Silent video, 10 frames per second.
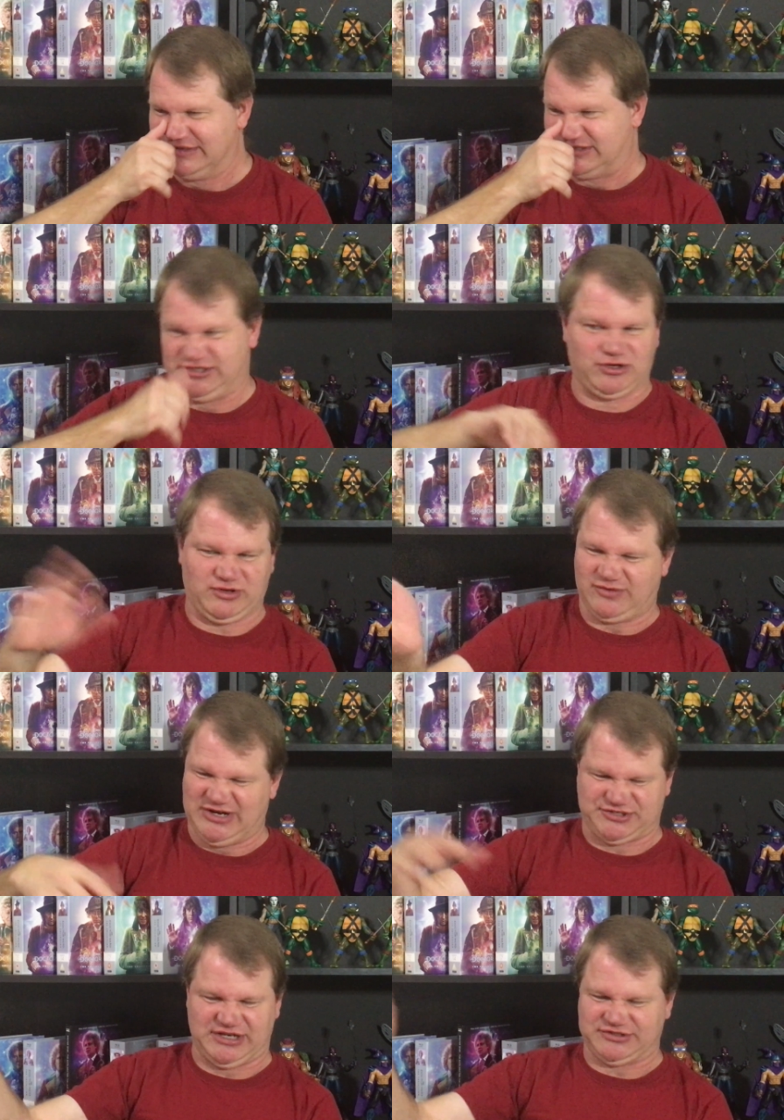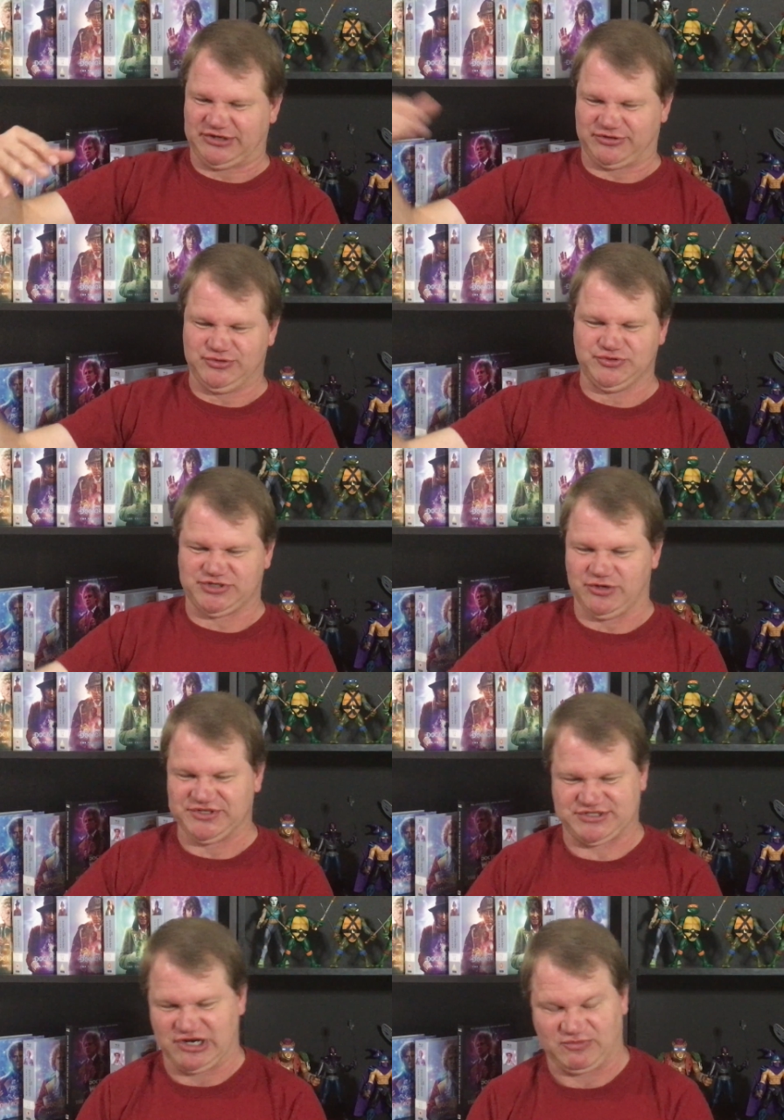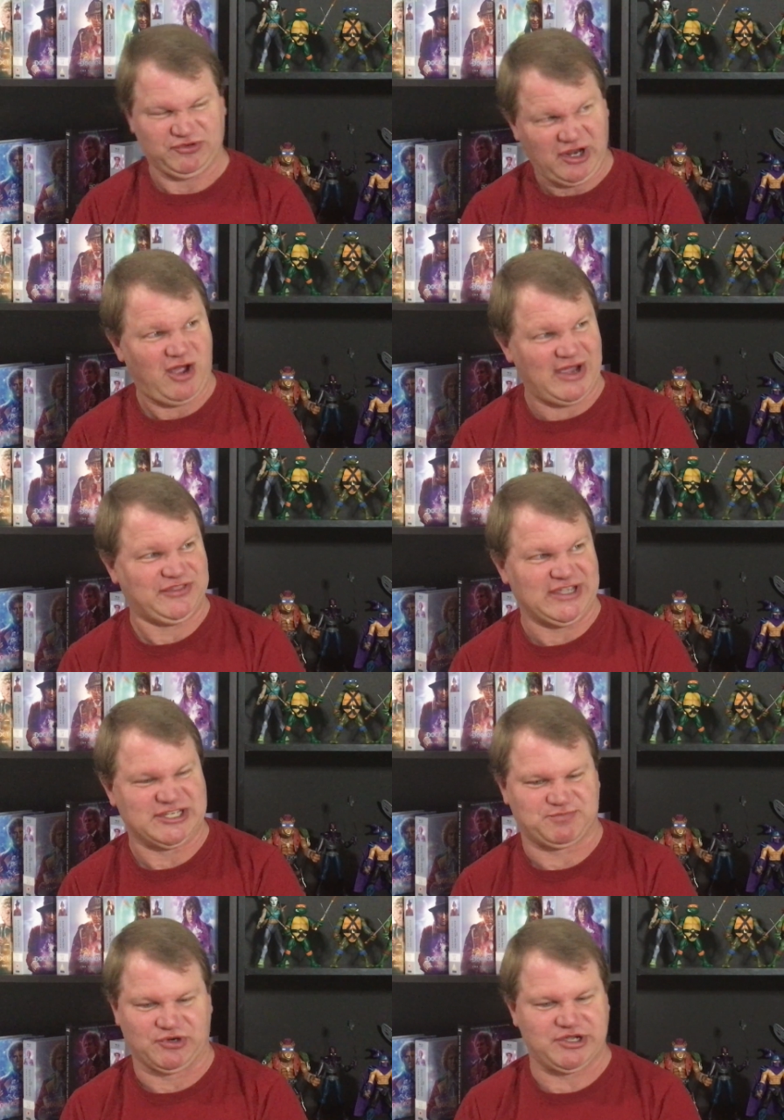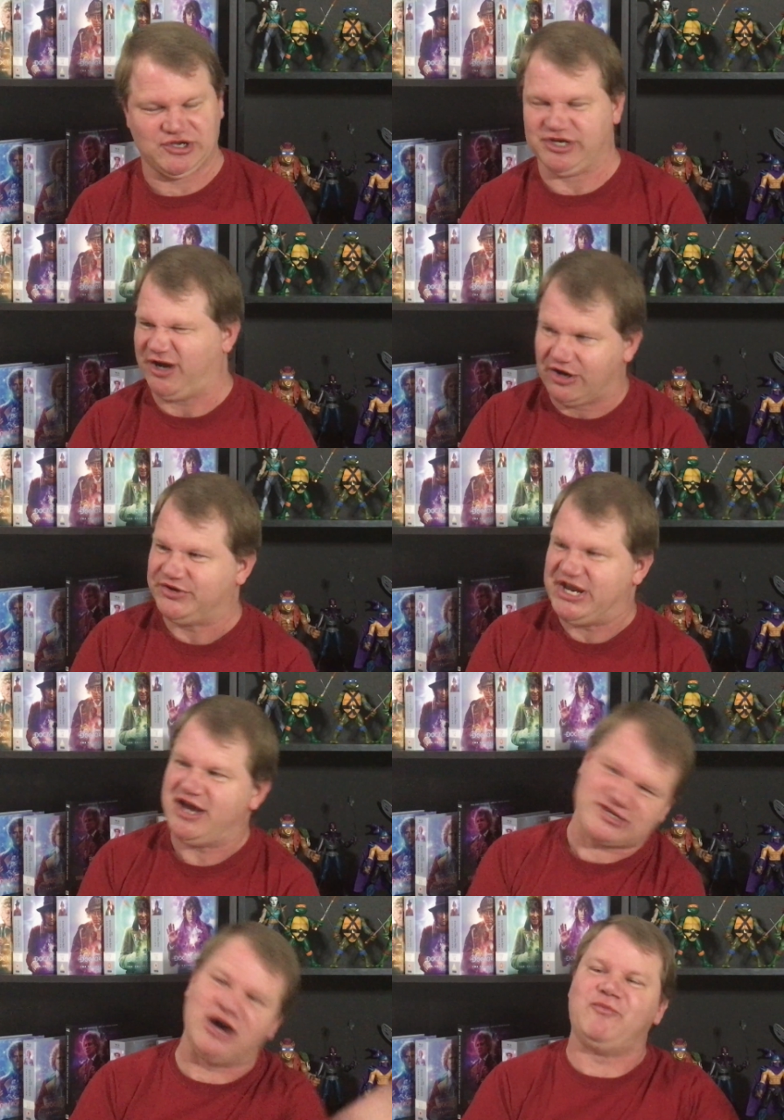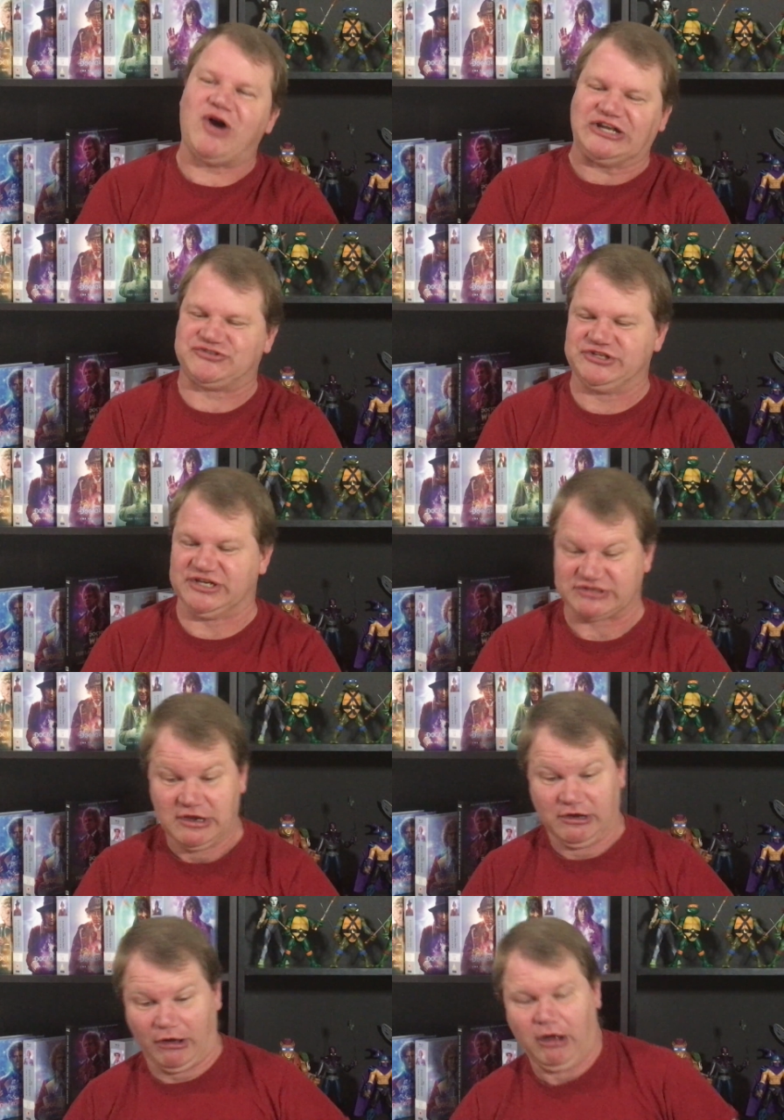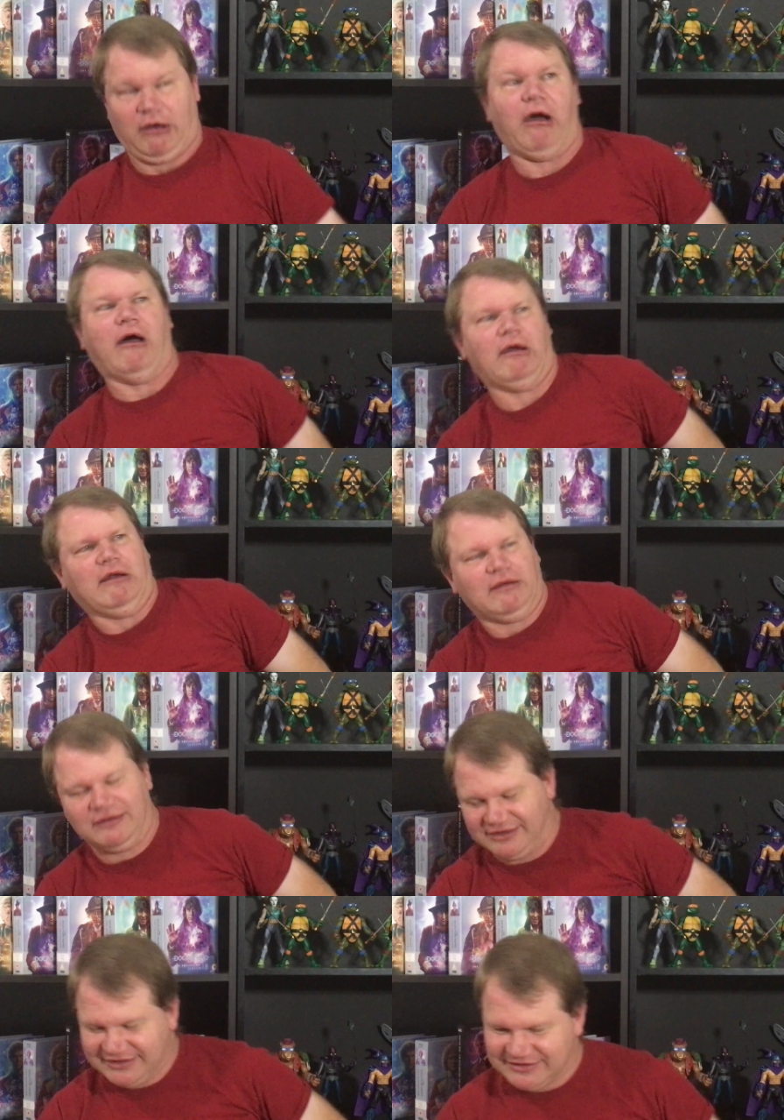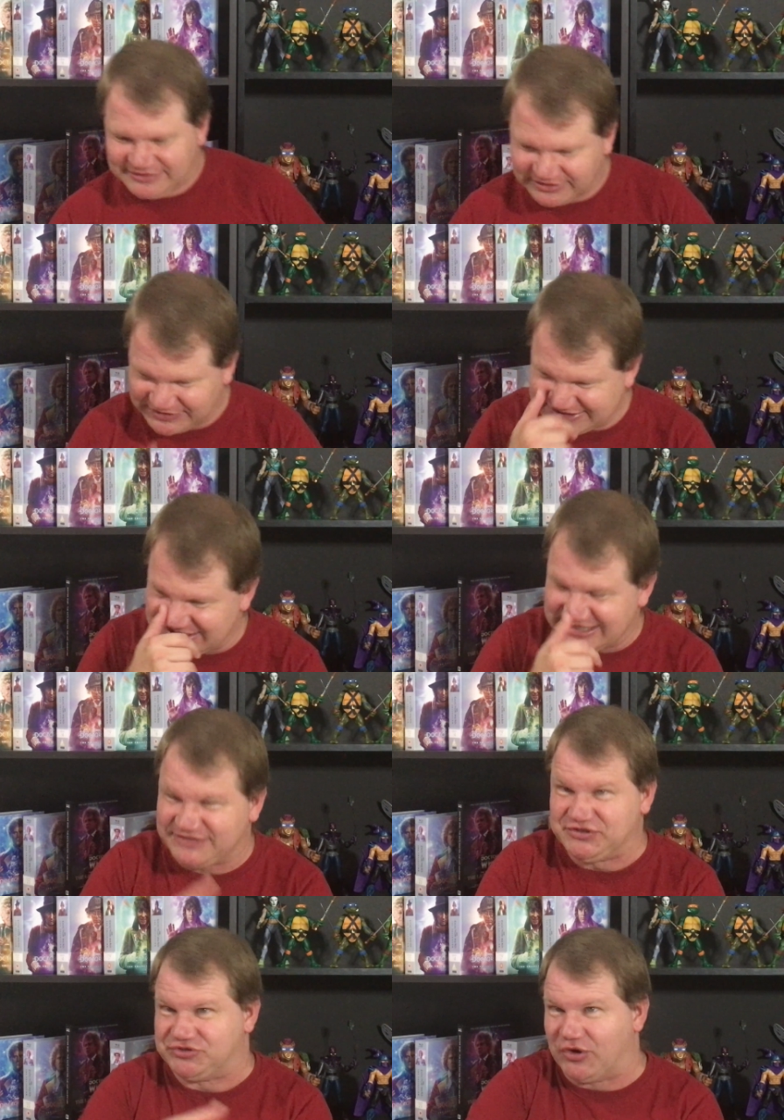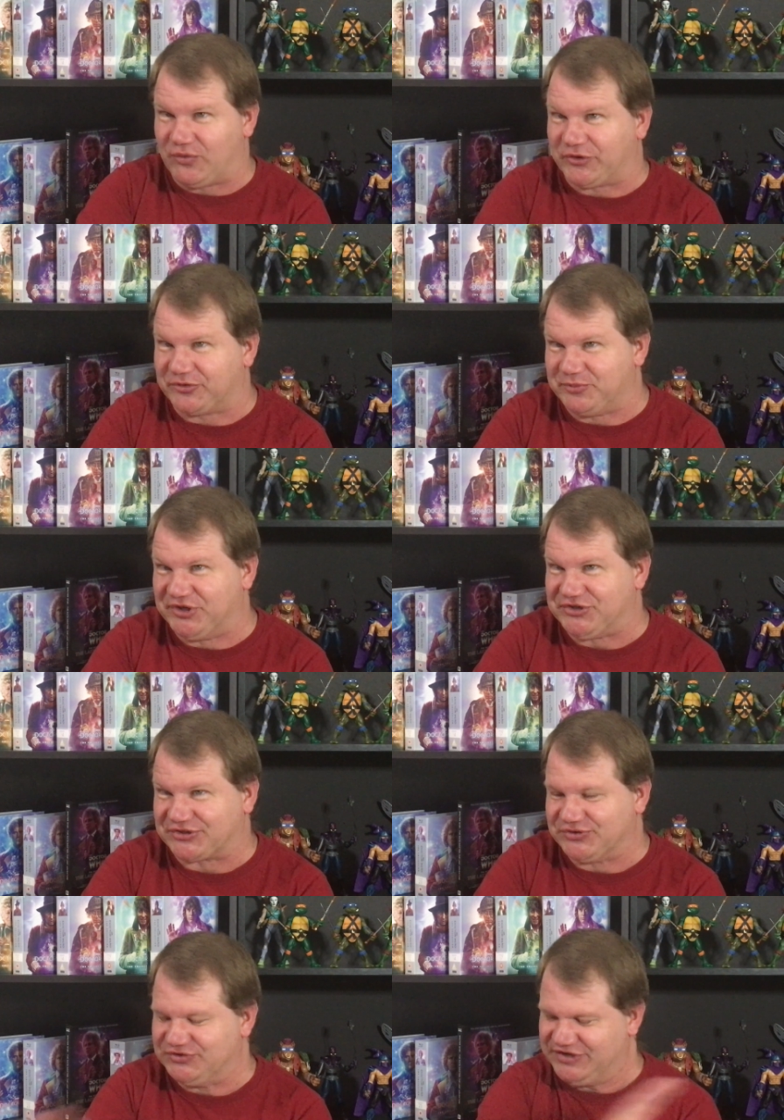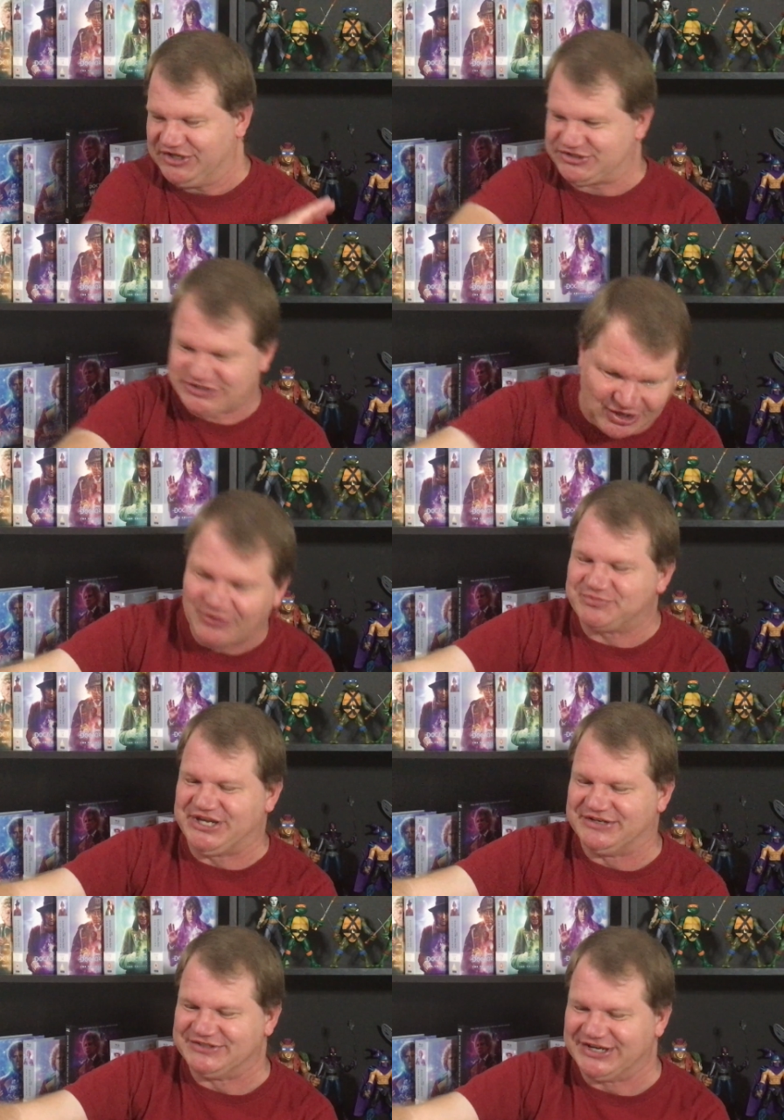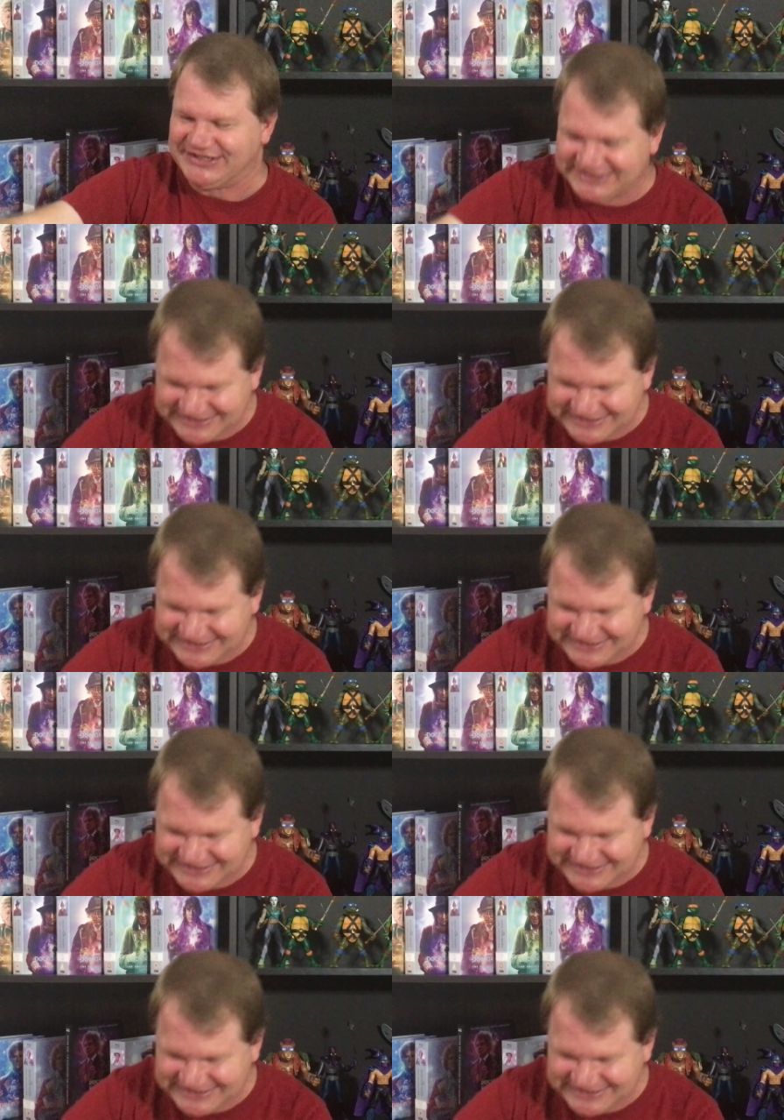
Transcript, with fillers: You don't want to watch that Doctor Who show, it's terrible. No, I think it's pretty good. Oh yeah, come watch this. Who? You know, that's like if you don't want them to be a Doctor Who fan, show them